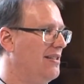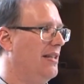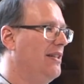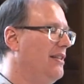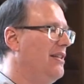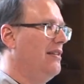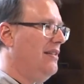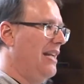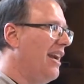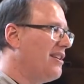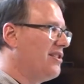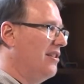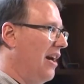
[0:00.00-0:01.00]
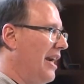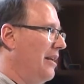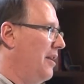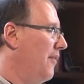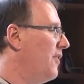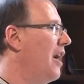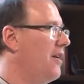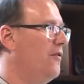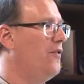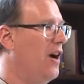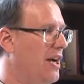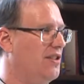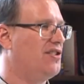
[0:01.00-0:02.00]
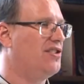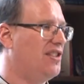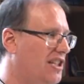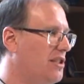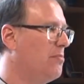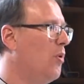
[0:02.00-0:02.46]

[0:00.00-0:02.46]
and that the next night they've got to find six